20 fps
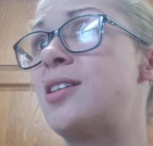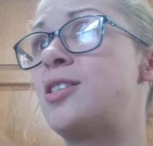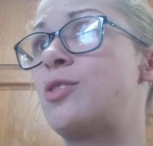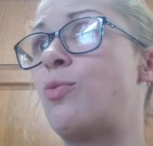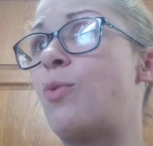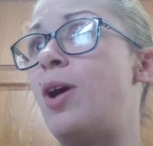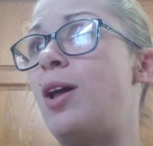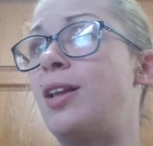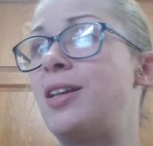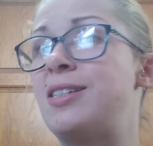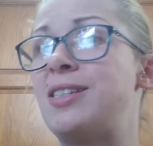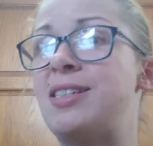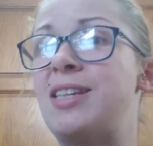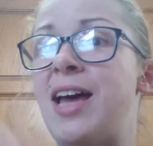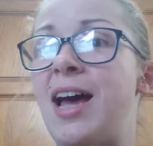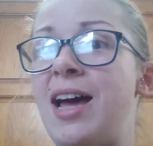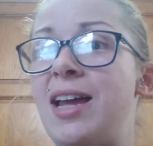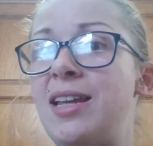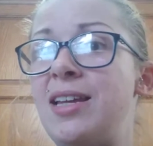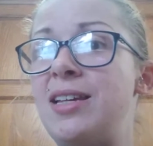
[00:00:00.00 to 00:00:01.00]
as well as
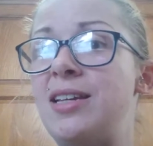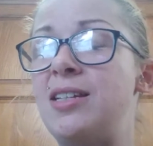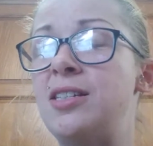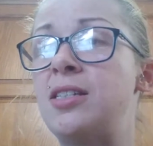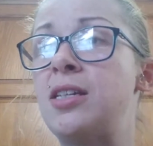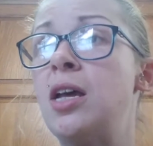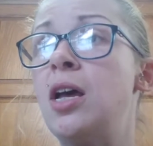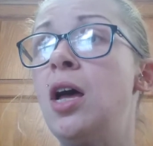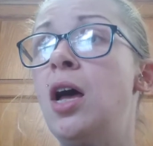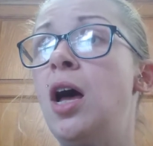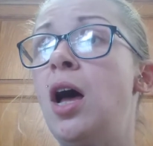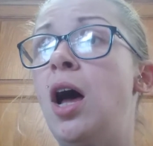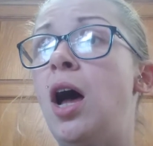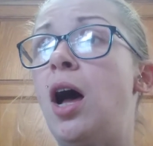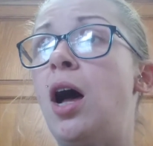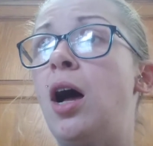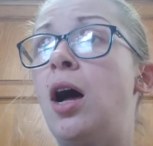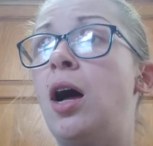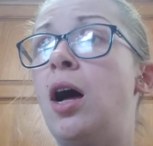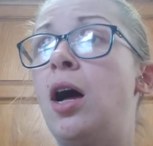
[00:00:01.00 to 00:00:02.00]
that is.
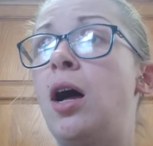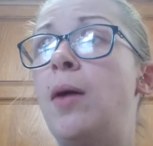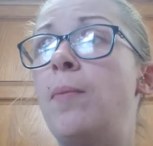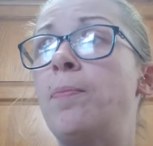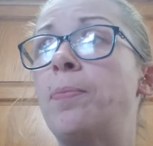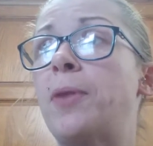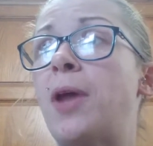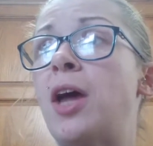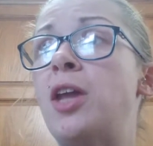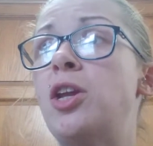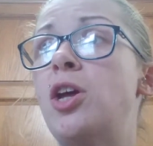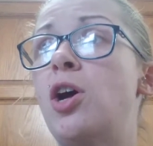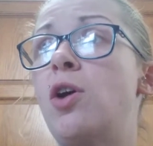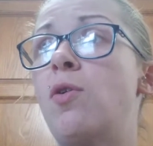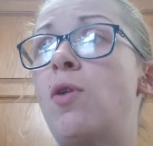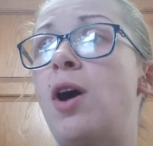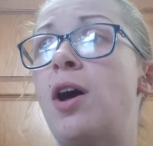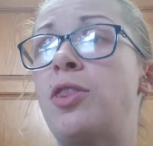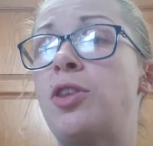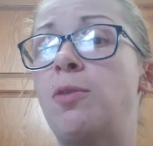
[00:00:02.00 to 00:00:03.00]
I
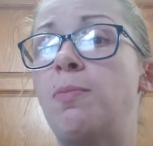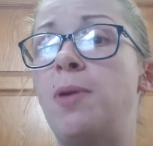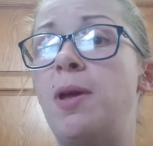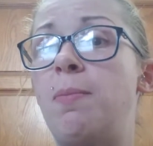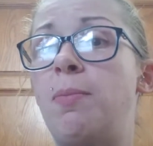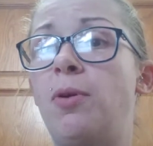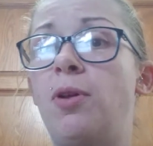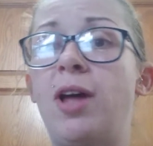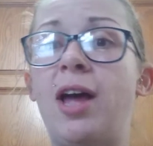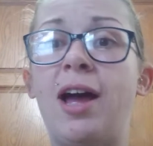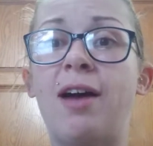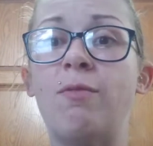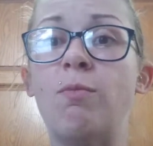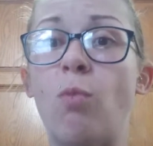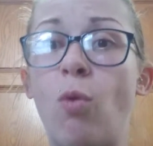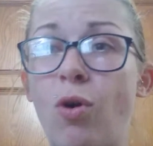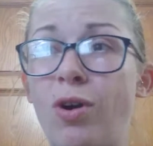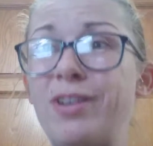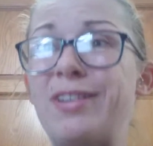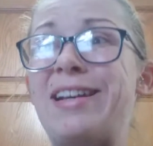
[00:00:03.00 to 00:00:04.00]
know other people have
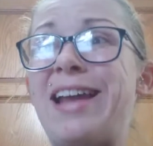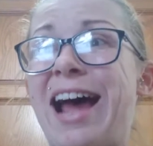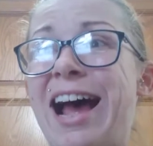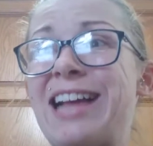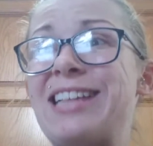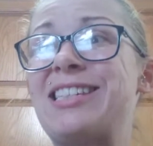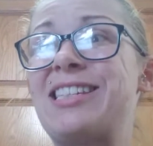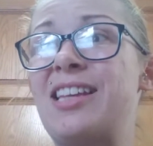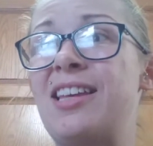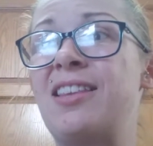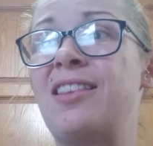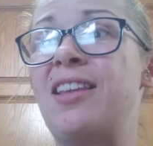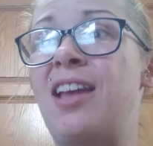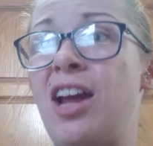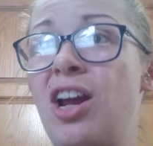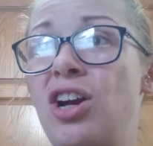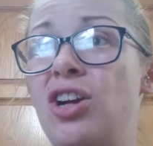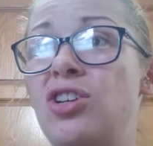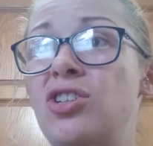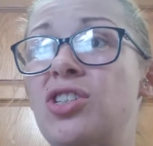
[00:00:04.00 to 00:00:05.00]
more gnats in
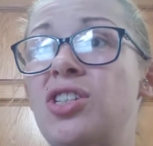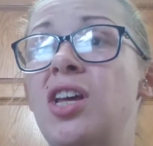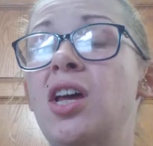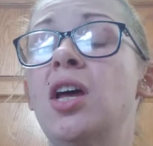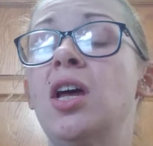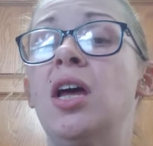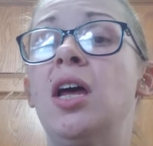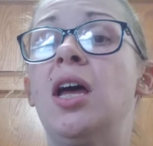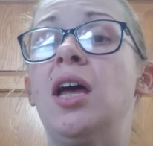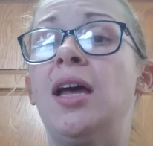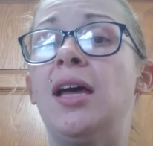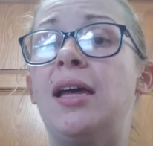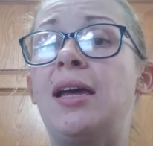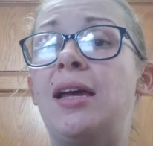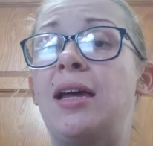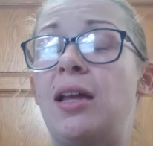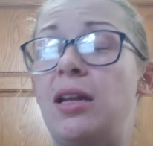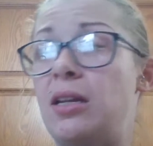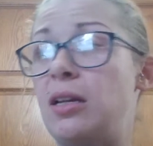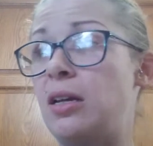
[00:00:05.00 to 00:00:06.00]
theirs,
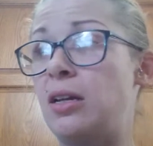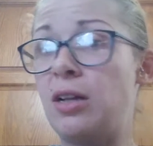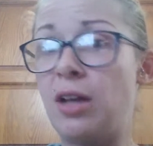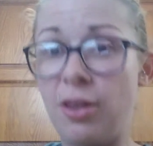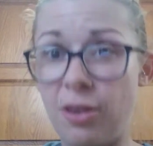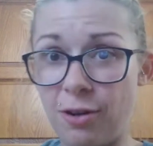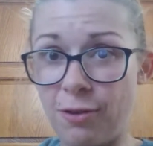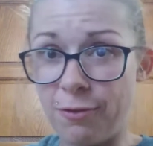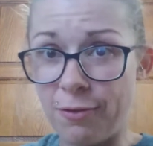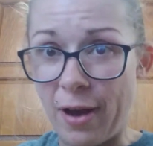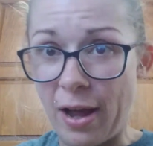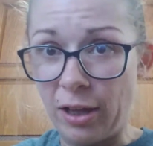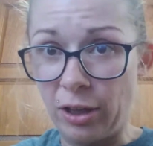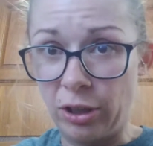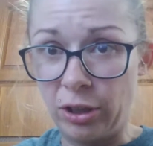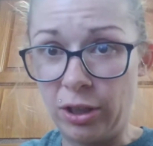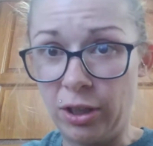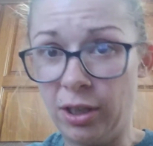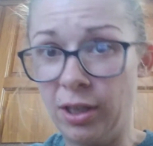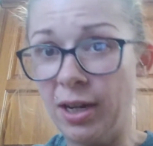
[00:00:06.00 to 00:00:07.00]
and another
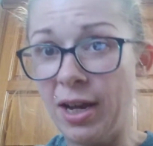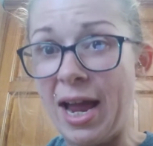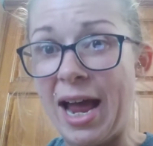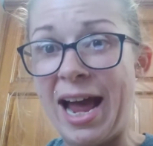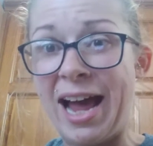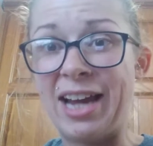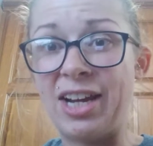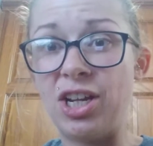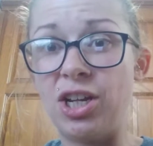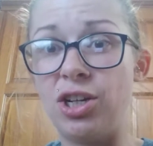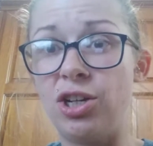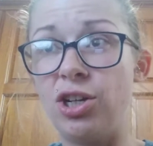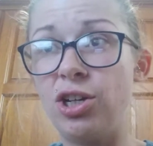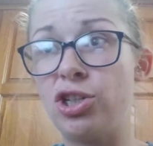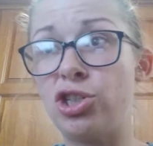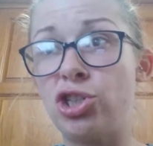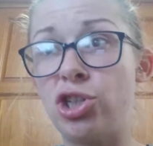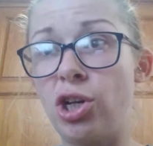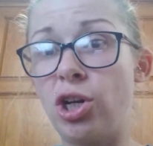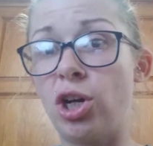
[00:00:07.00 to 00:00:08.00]
feller added
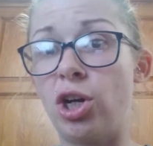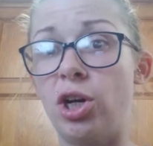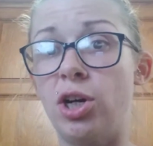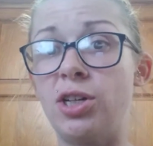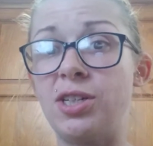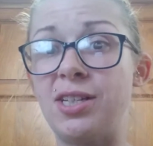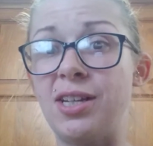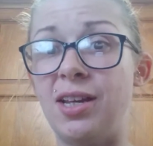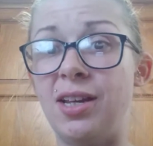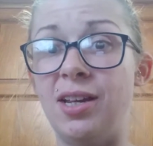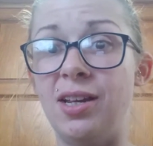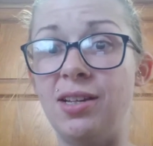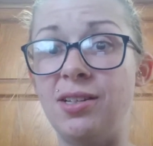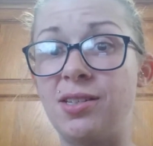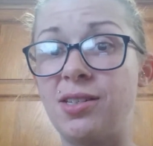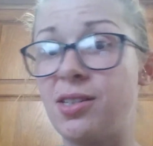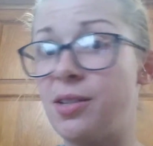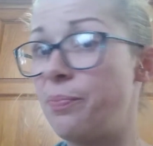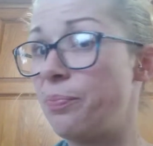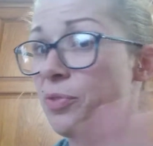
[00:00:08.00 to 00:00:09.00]
sugar to
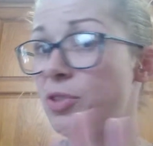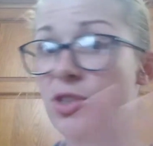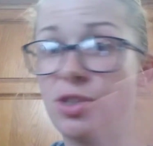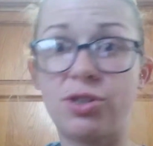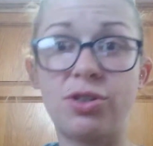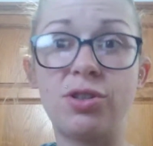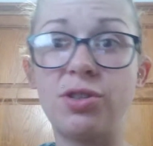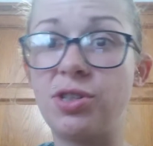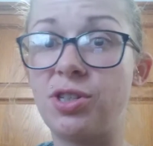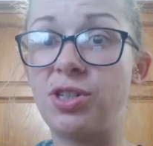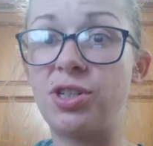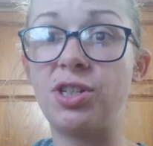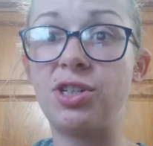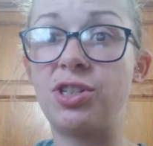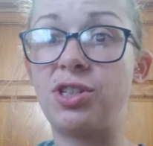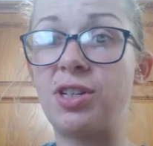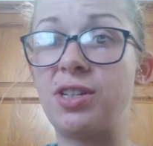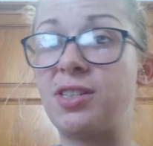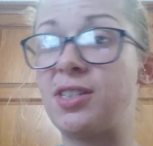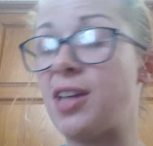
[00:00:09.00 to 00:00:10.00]
his. It's
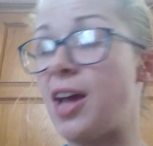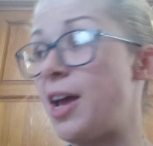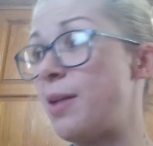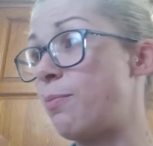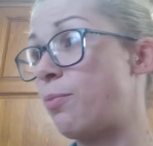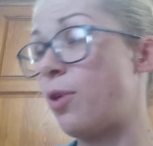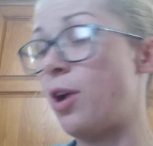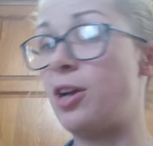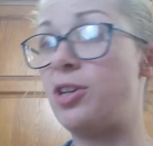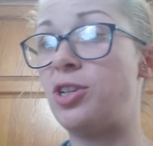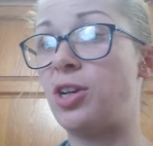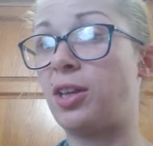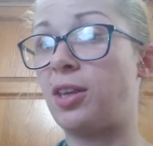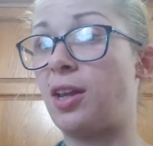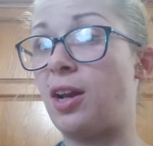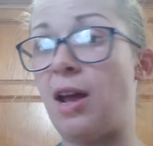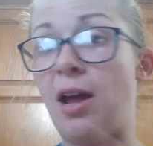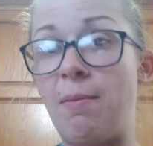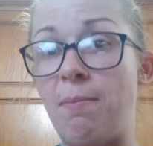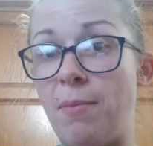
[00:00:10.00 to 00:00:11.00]
just a side project
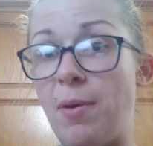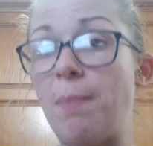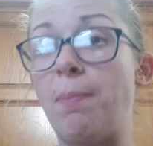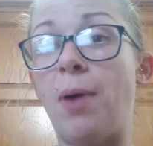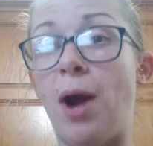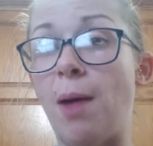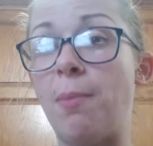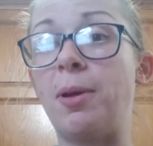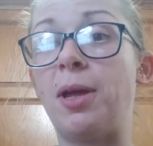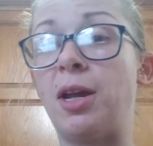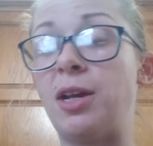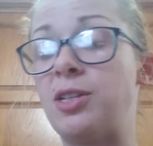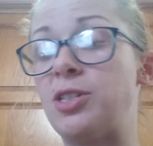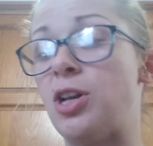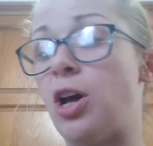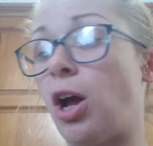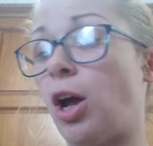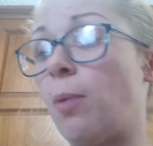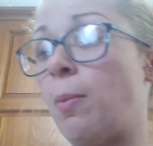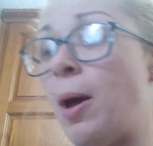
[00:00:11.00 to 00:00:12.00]
that I'm probably going to
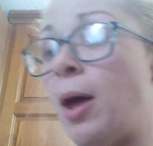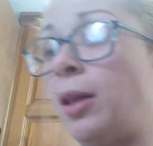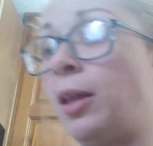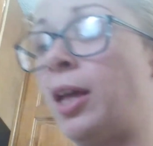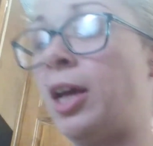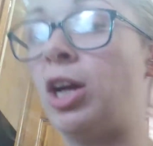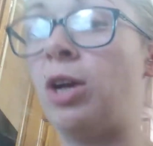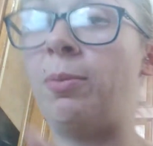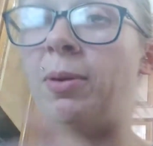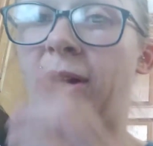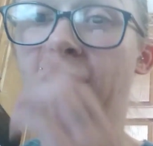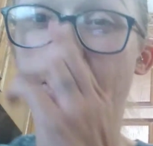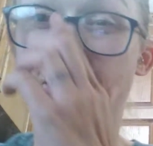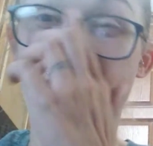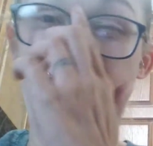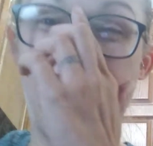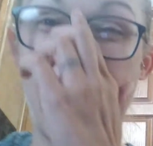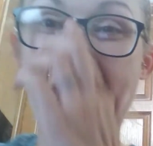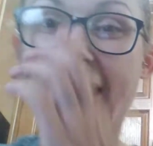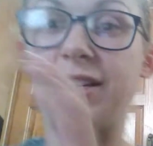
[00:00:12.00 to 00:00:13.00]
talk about later,
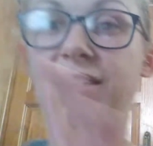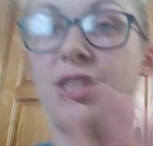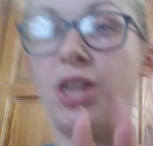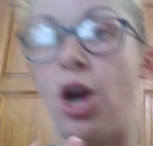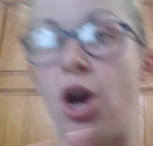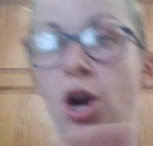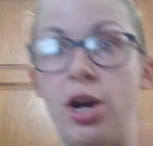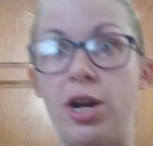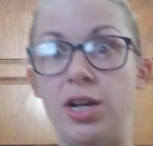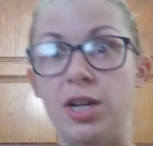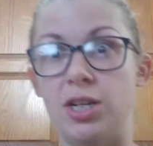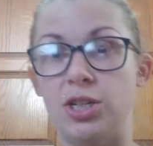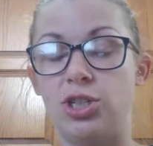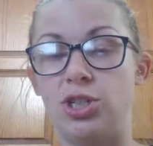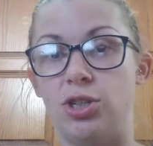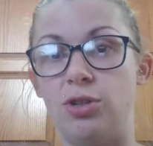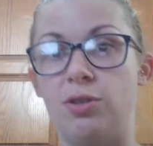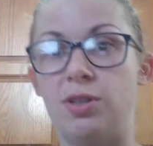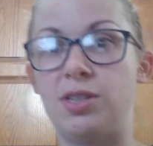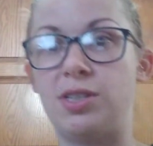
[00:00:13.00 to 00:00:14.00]
because gnats are an
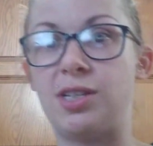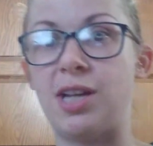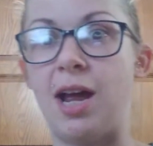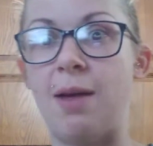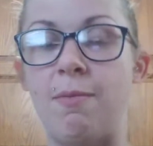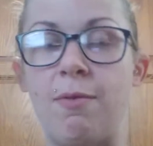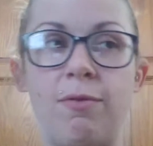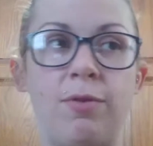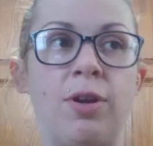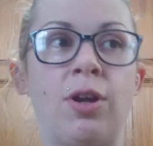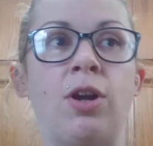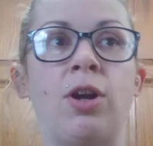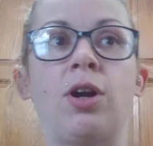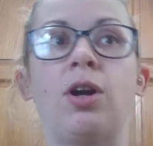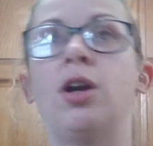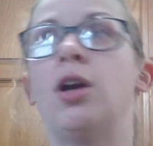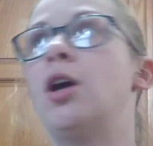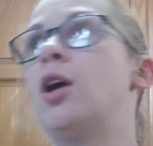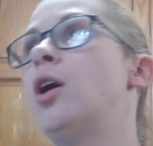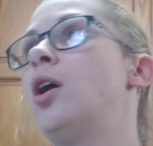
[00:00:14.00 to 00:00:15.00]
issue this time of year,